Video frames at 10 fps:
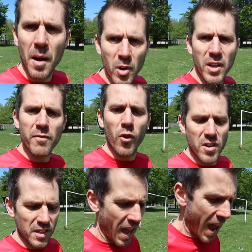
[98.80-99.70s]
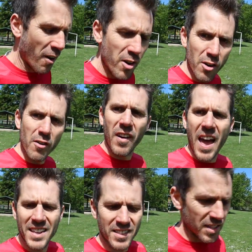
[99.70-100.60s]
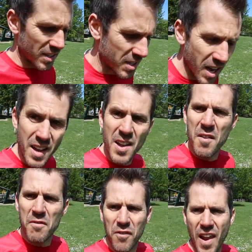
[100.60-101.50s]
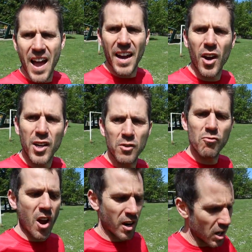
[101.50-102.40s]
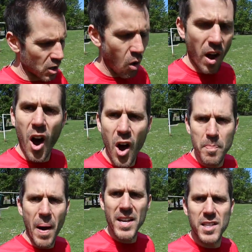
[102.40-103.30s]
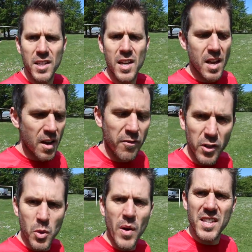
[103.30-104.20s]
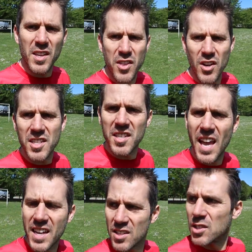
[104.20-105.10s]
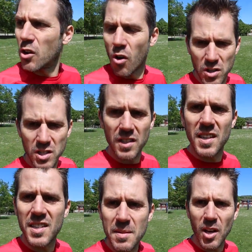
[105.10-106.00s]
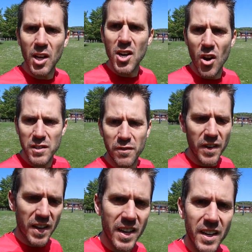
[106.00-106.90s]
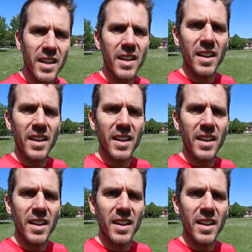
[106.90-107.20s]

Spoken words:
thing I'm looking for is an area of land that's flat and I can run at quite a high pace for 20 to 30 seconds across, and this seems like a nice fit here.